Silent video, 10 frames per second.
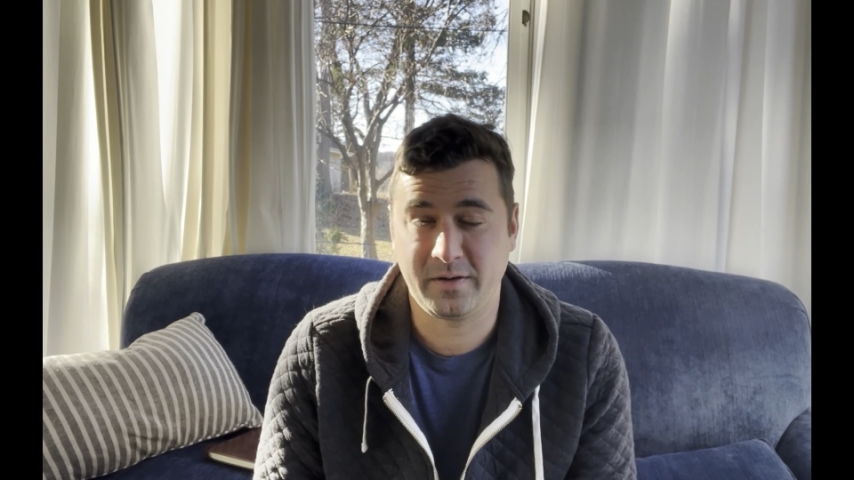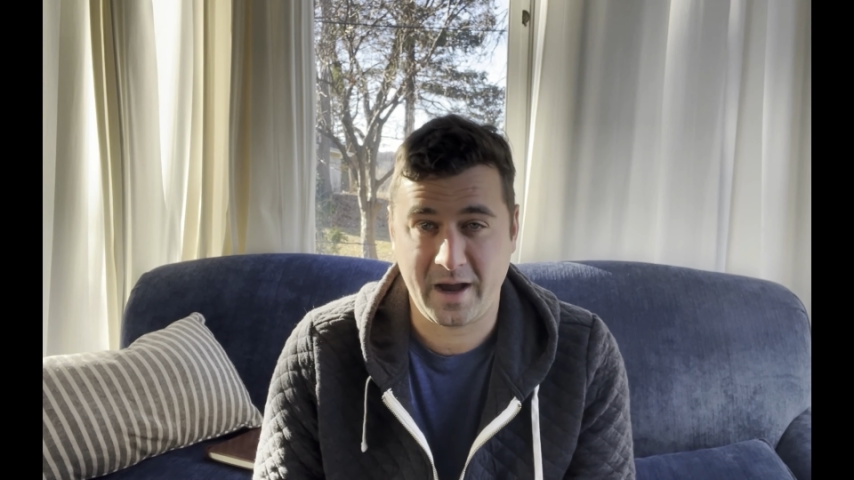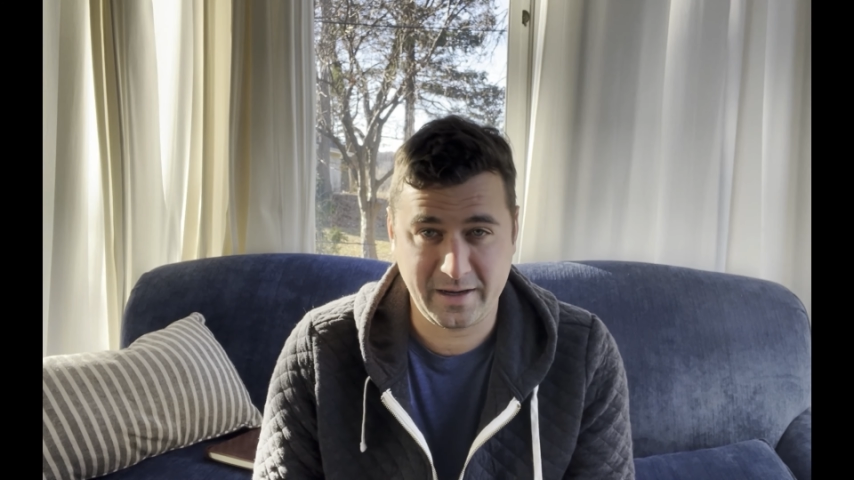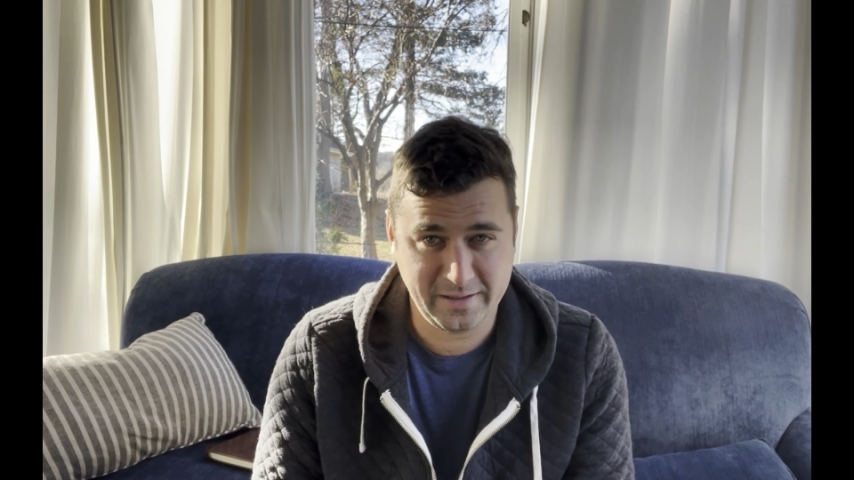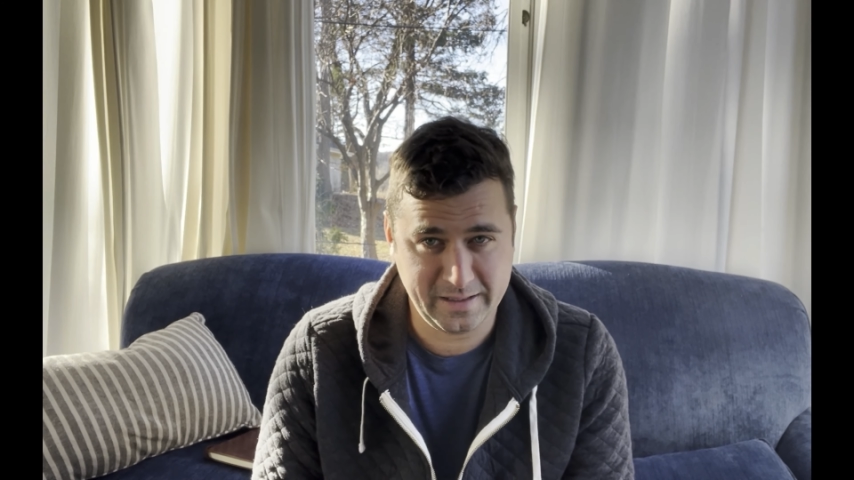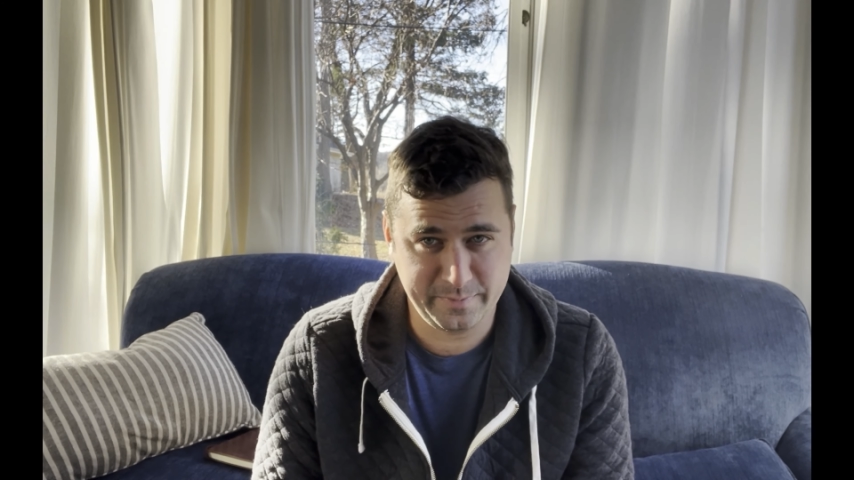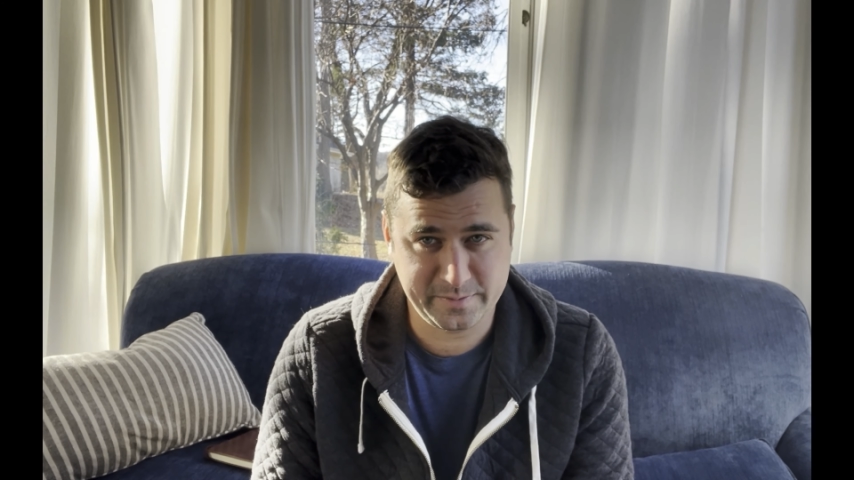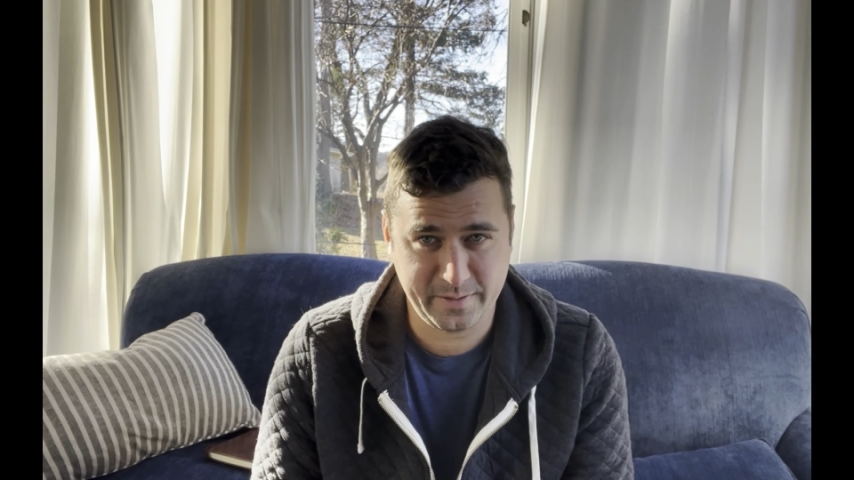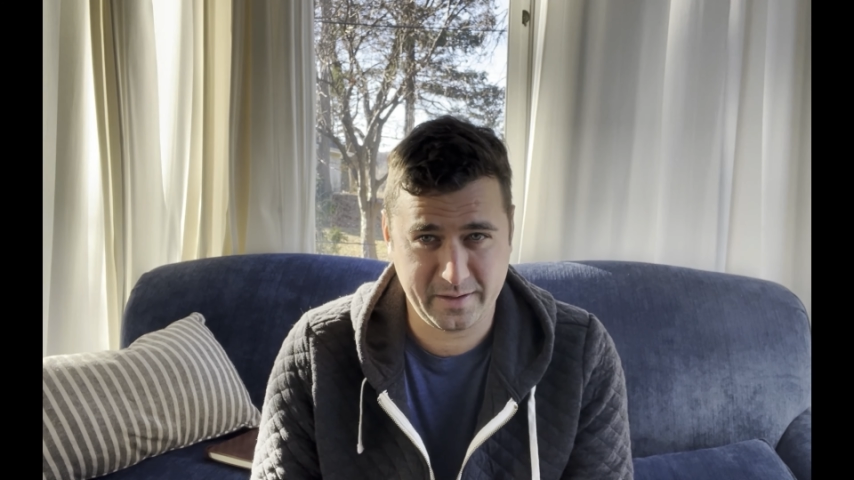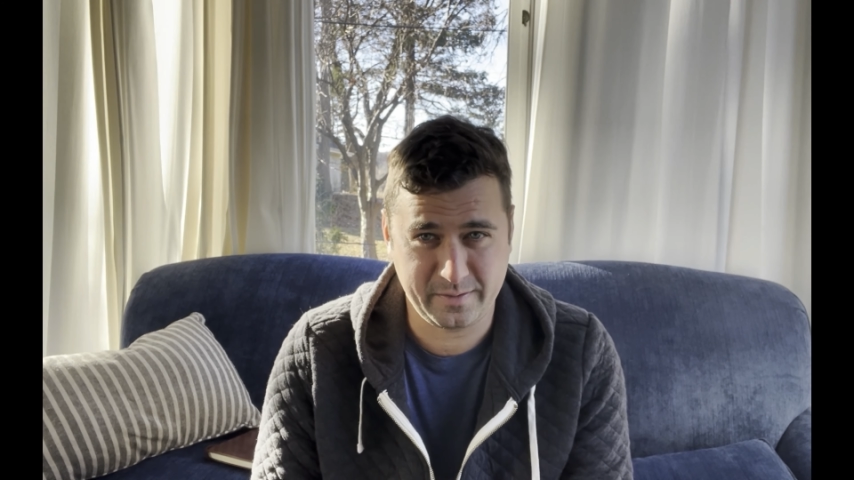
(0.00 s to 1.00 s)
I need to keep
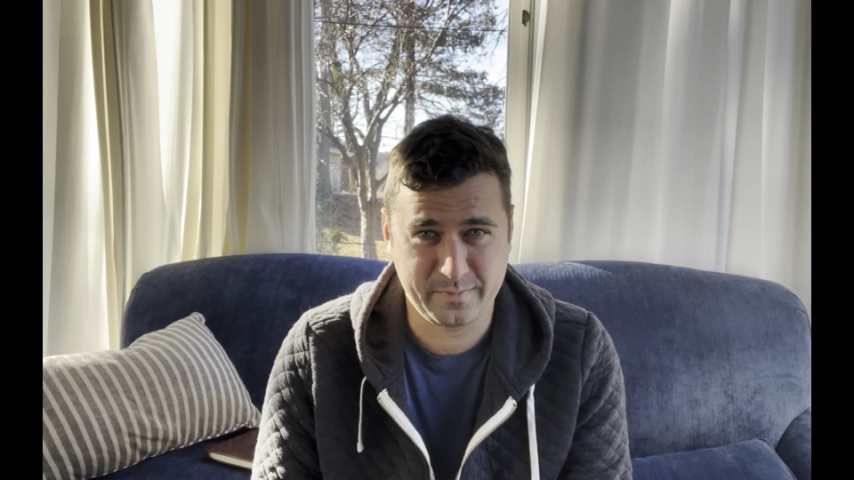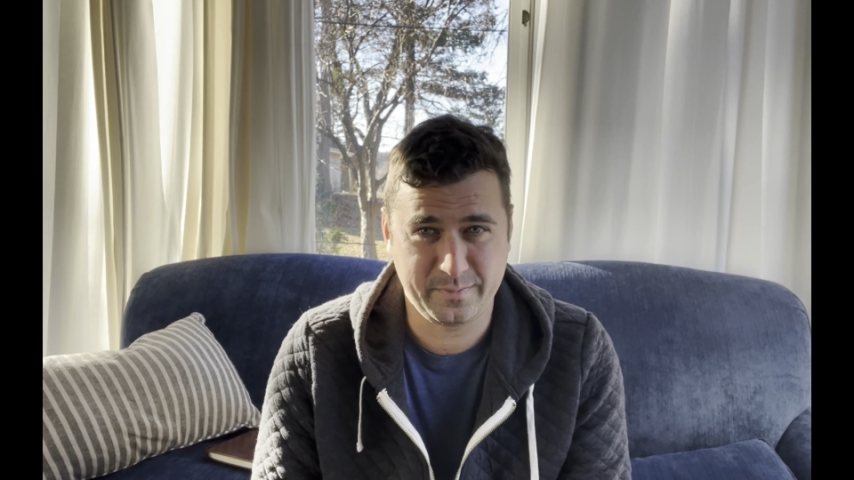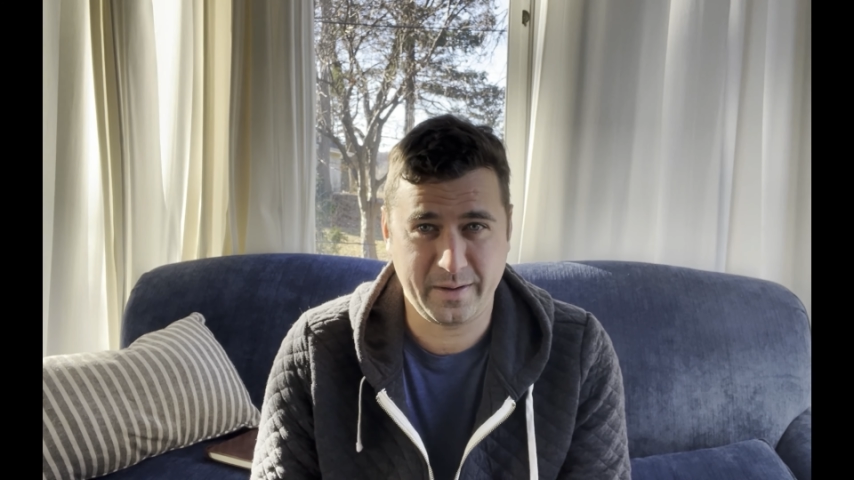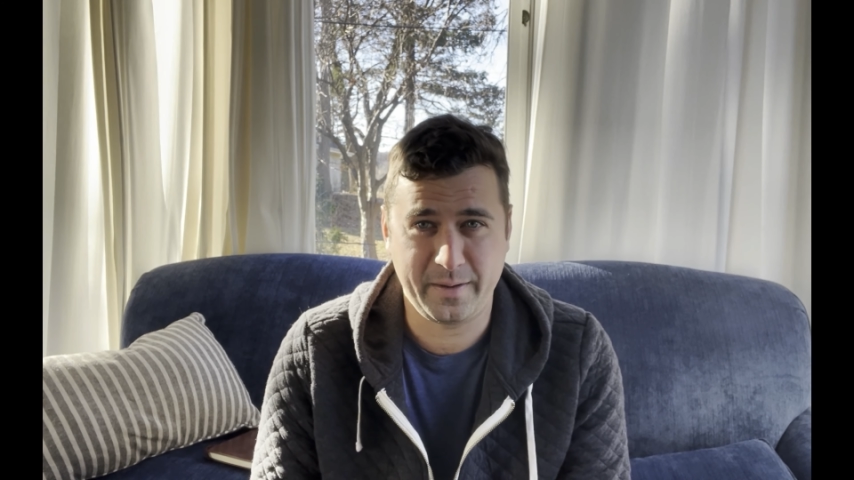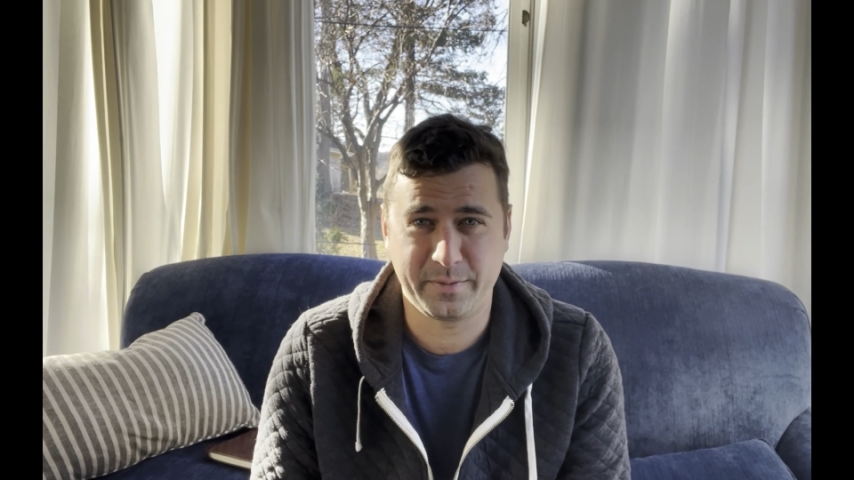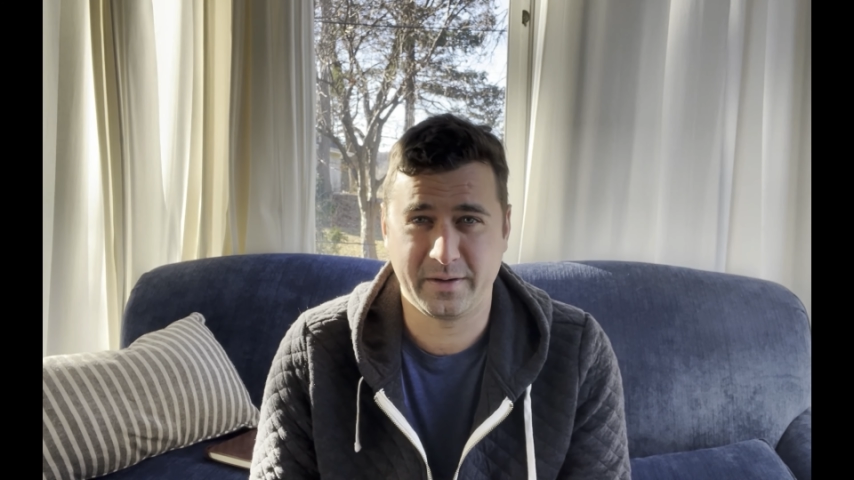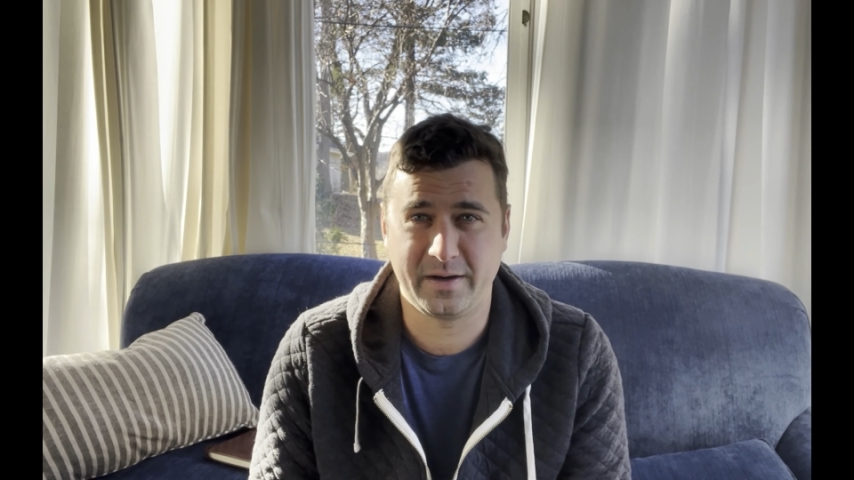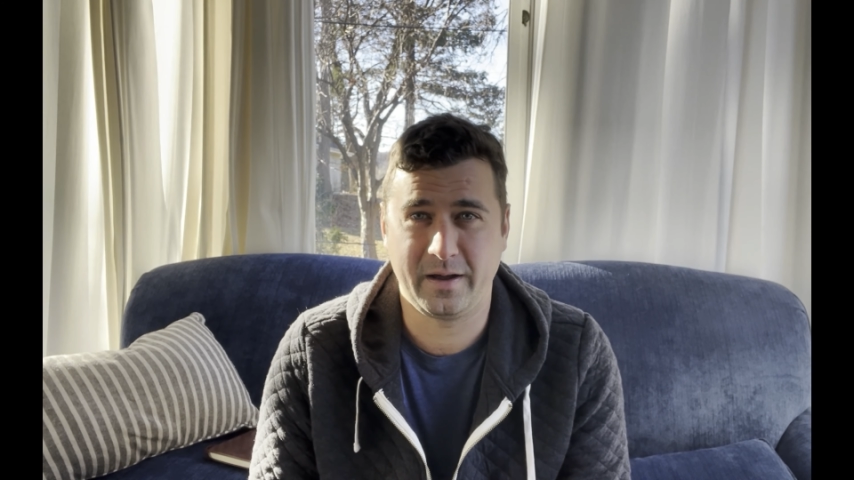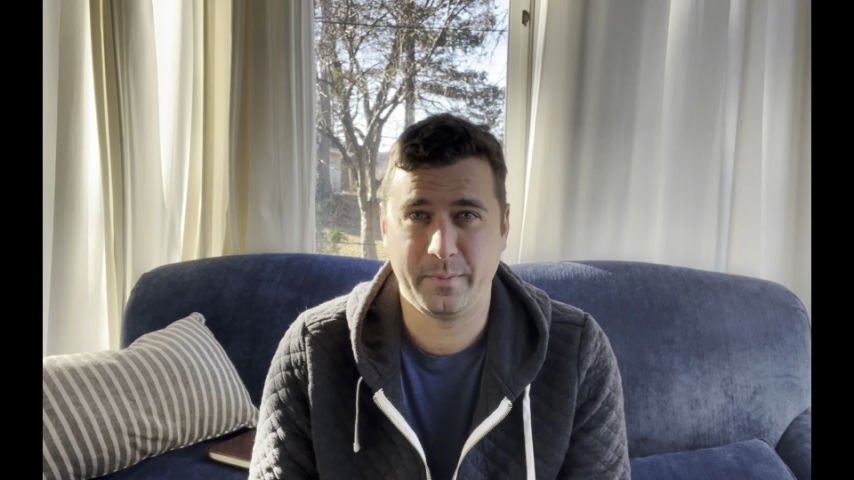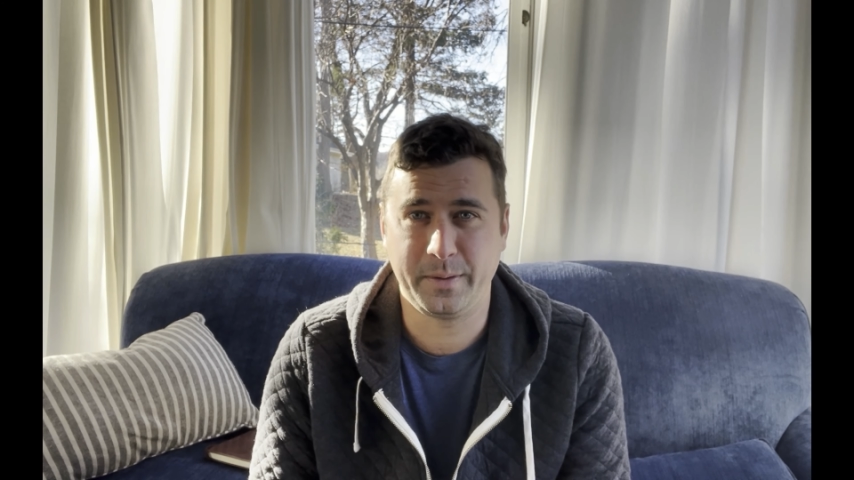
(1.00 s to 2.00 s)
expanding my ability to
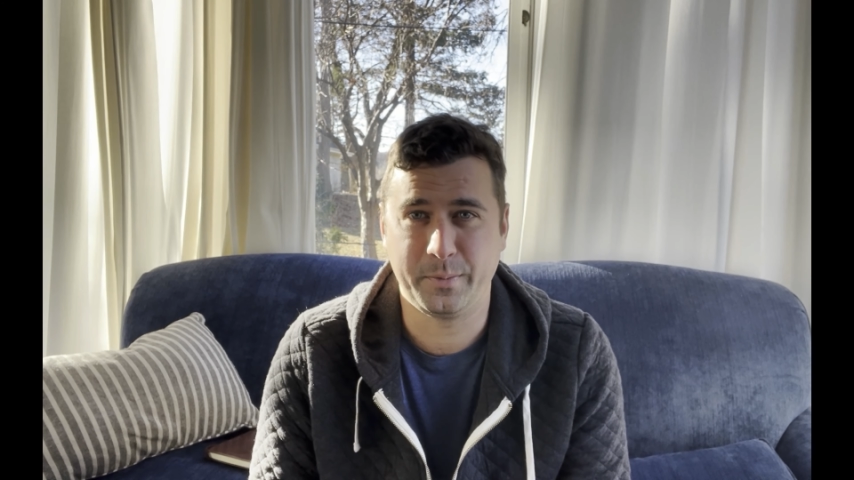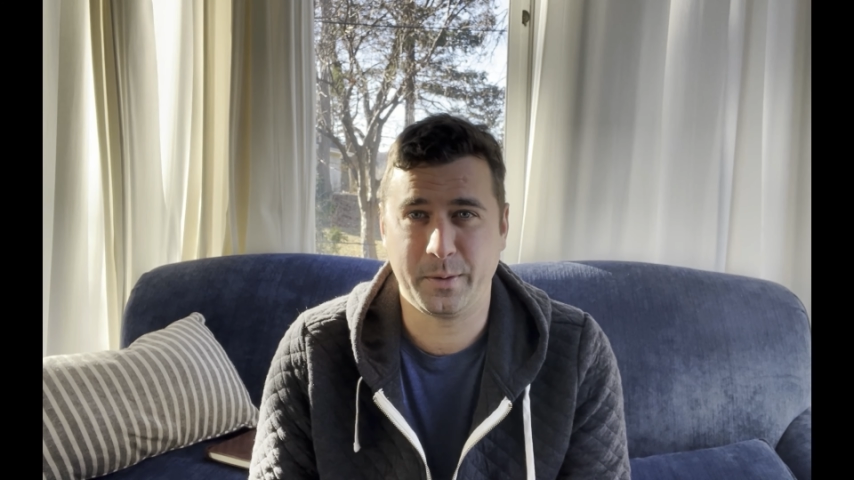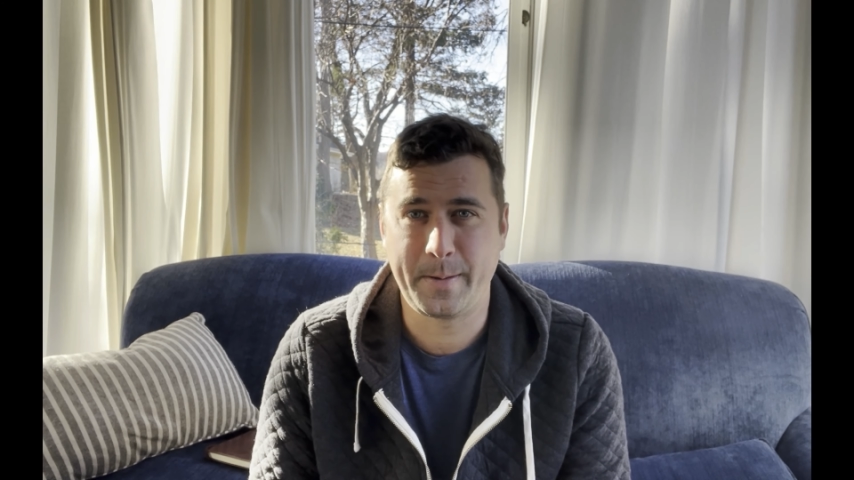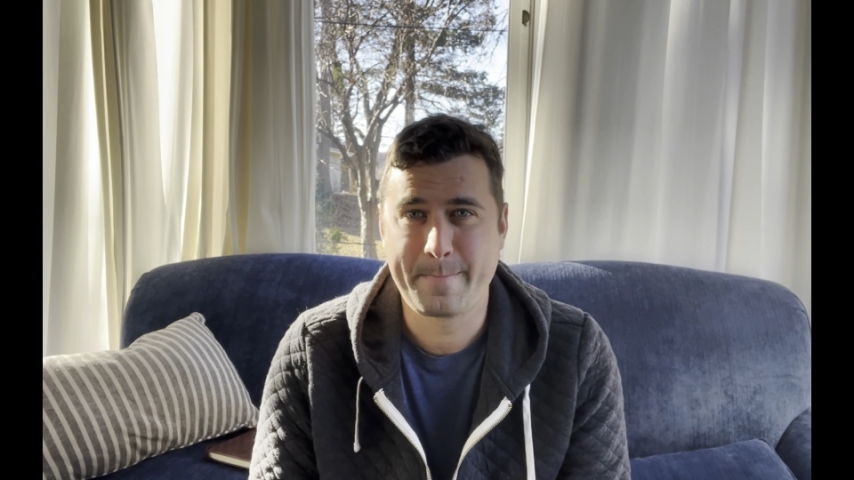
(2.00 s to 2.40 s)
help people.